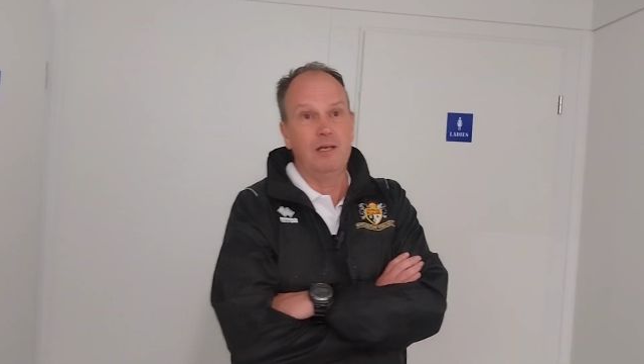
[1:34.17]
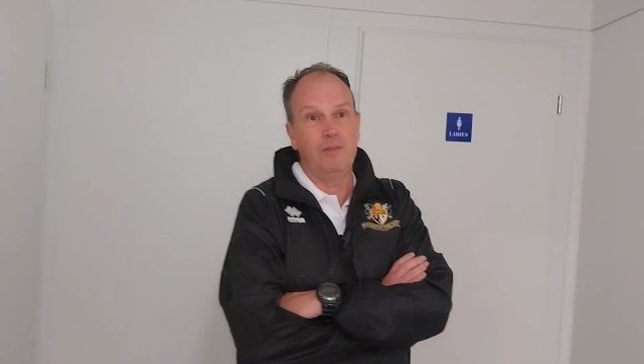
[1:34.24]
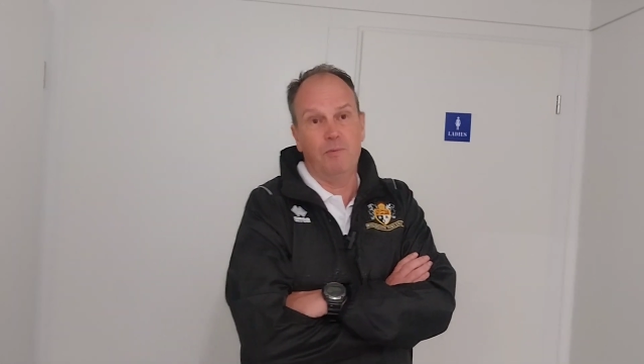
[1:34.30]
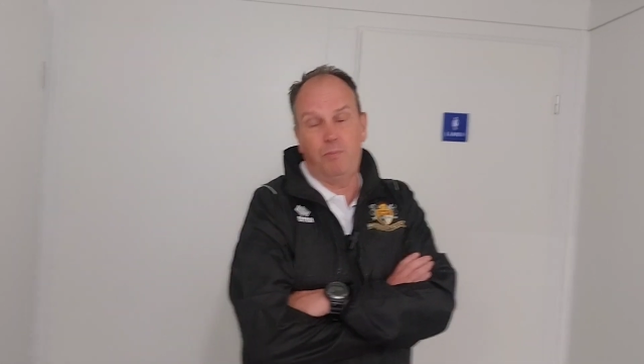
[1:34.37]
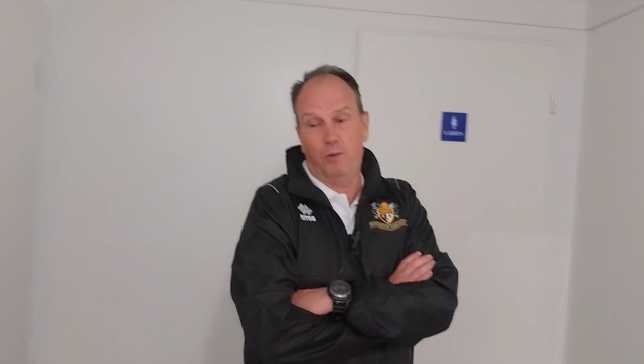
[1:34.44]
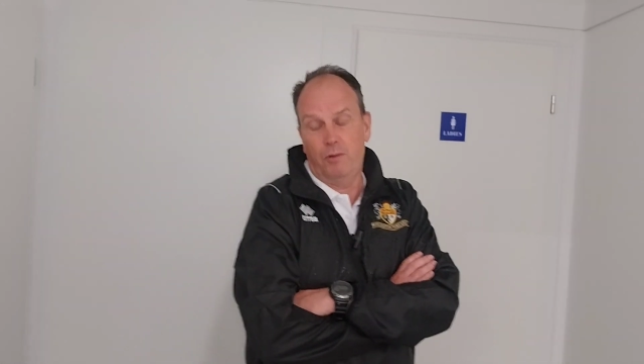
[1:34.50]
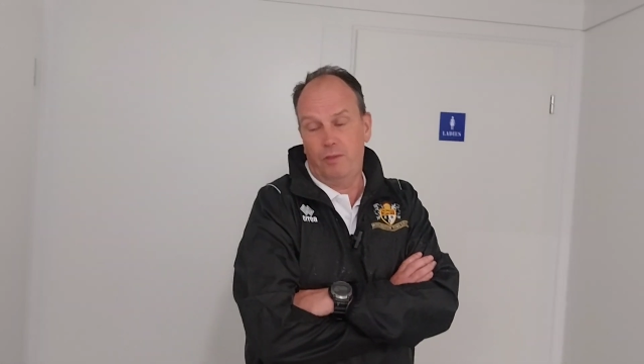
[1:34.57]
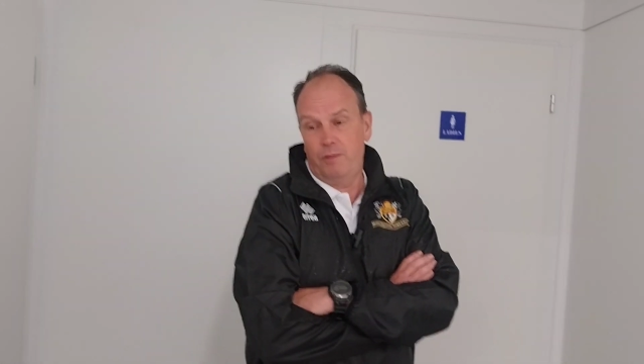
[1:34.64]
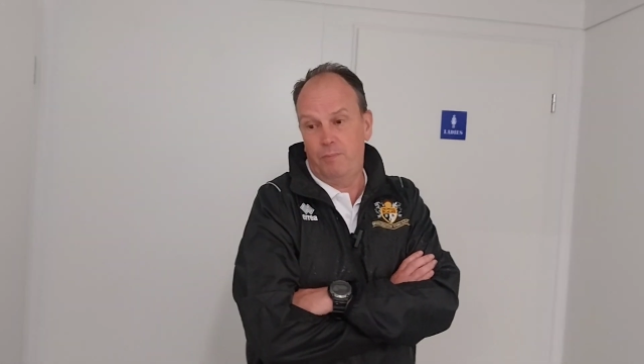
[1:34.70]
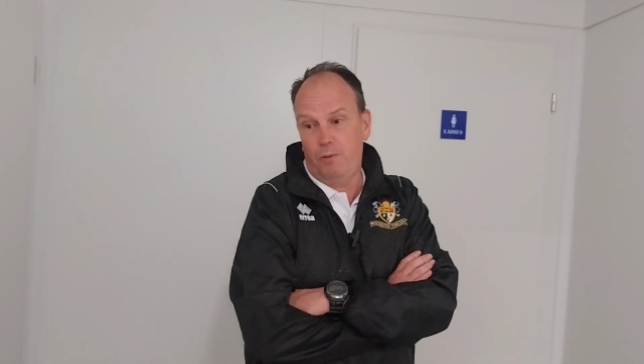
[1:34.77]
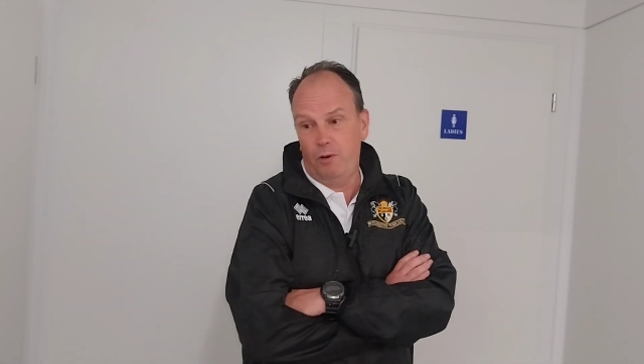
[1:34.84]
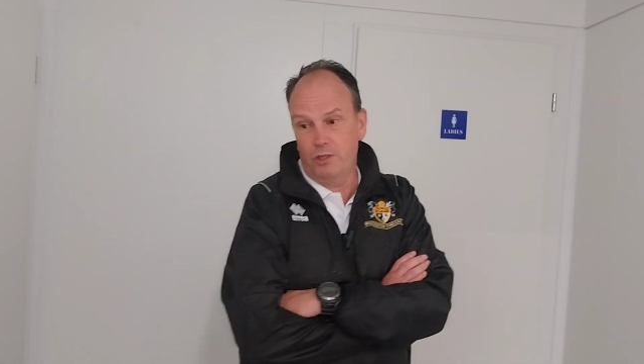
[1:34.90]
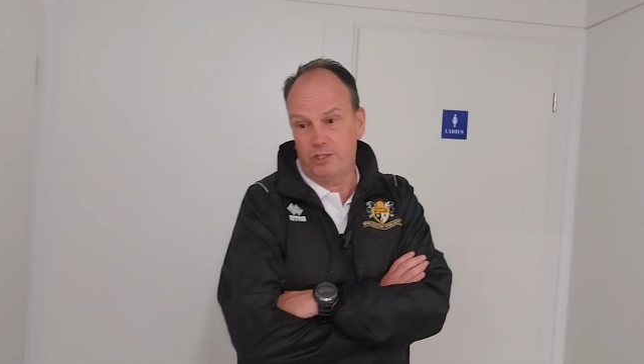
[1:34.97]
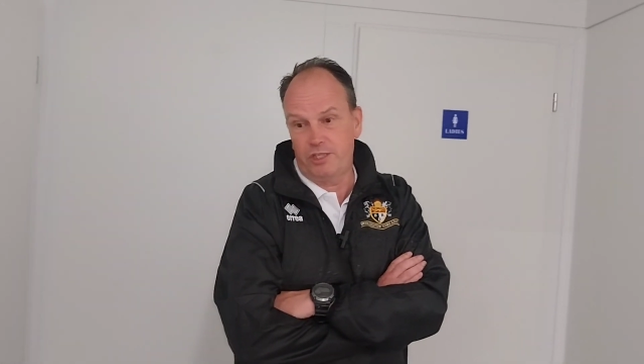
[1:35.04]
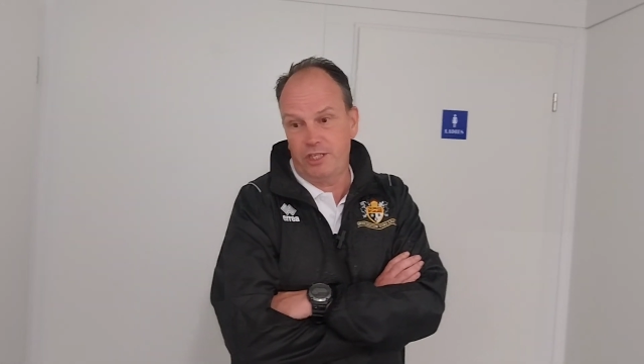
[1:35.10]
The
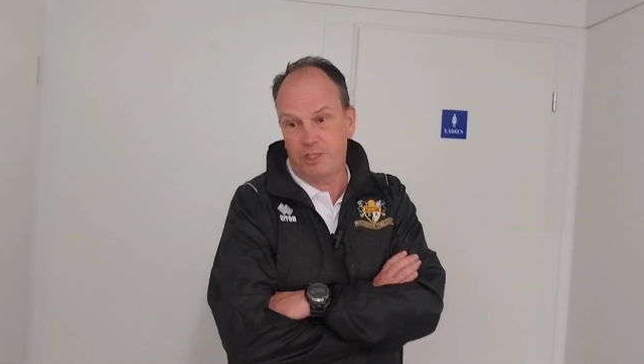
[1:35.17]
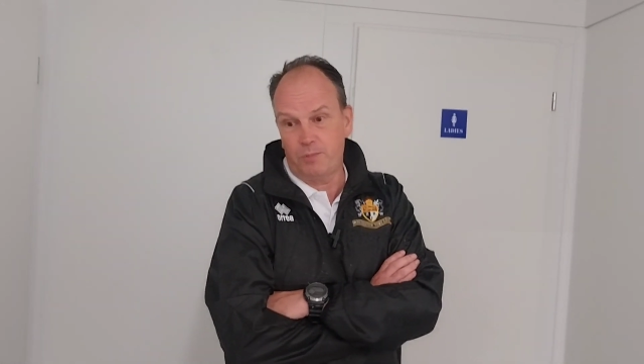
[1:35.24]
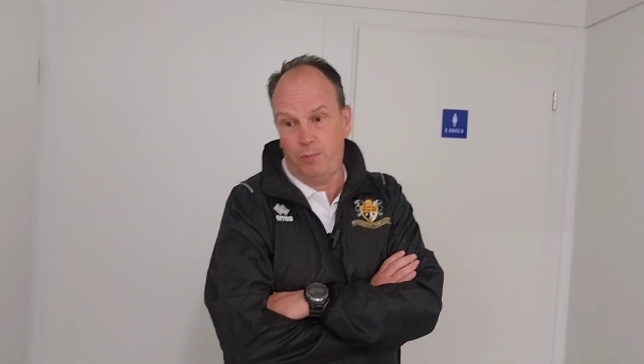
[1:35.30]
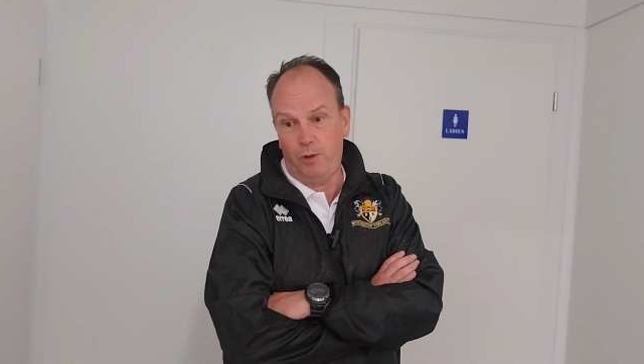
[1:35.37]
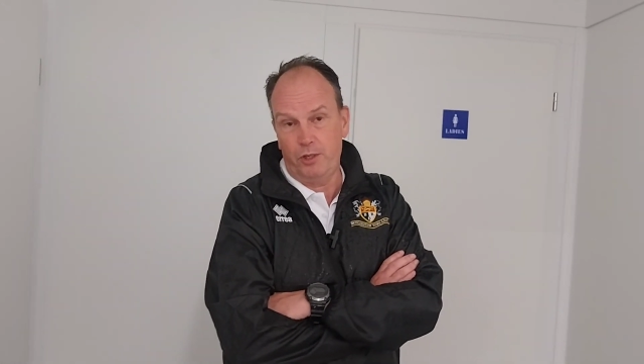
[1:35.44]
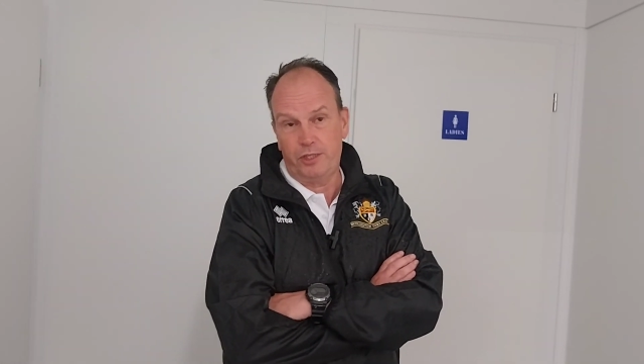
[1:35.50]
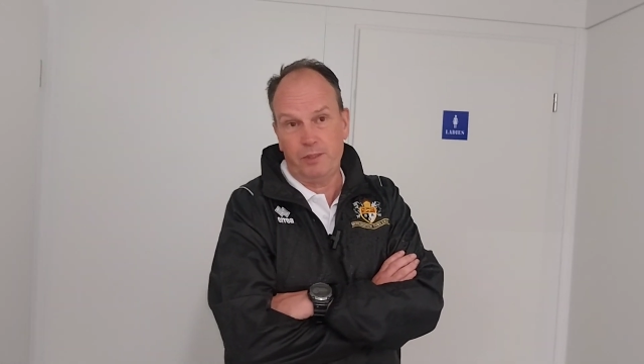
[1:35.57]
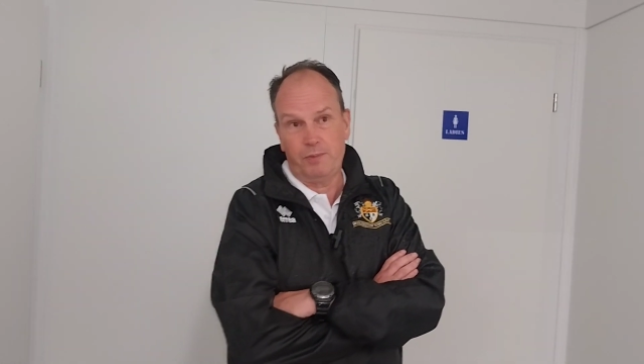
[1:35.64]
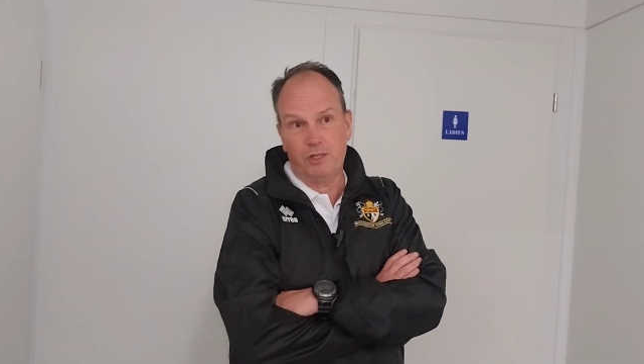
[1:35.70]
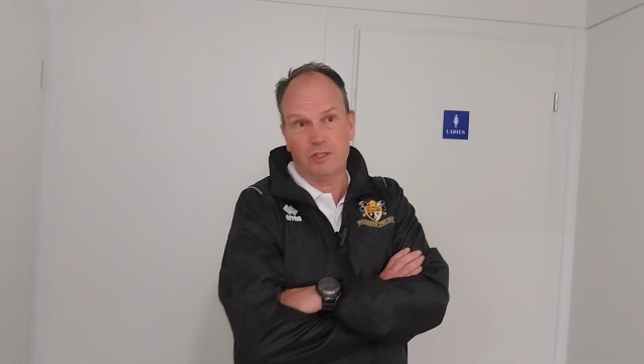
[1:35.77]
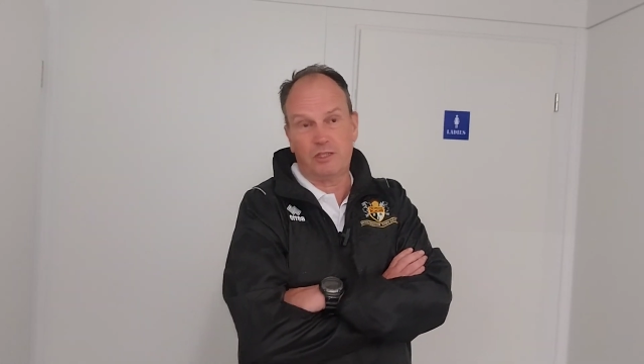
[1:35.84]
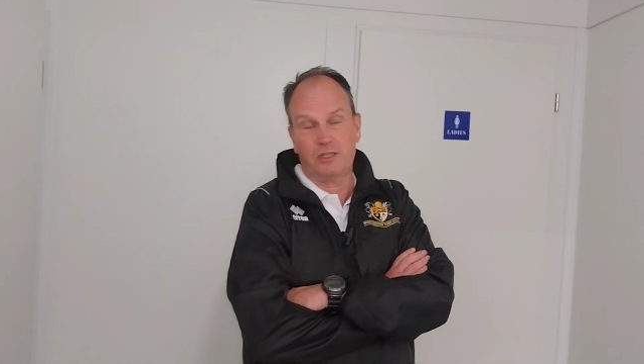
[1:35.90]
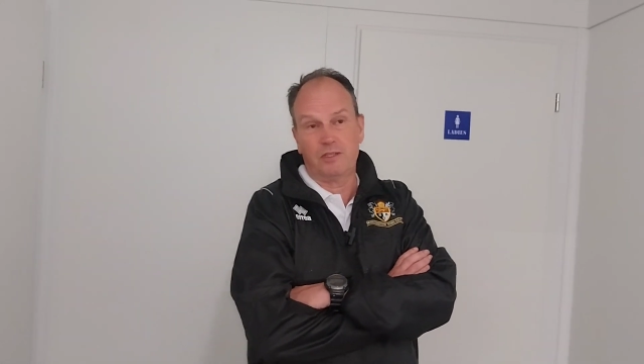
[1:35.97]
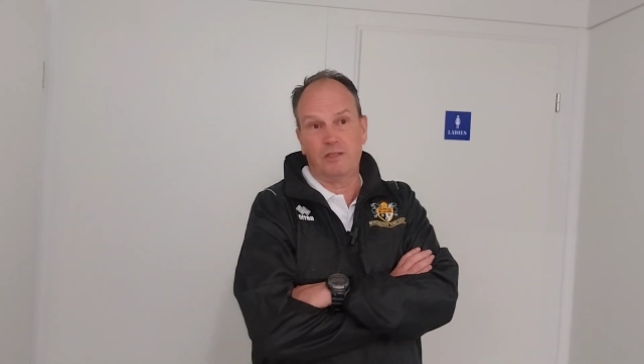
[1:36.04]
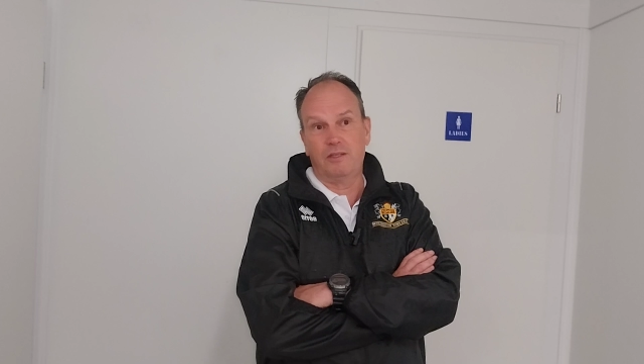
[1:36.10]
boys are disappointed
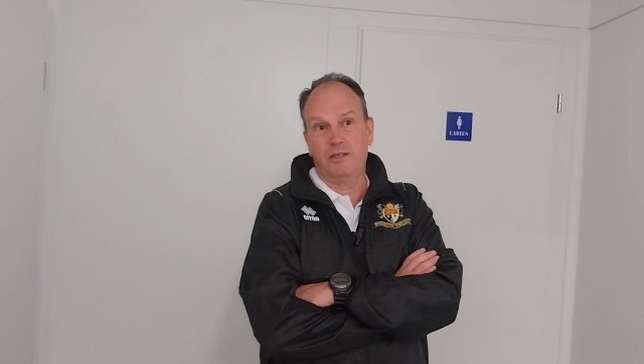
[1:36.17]
because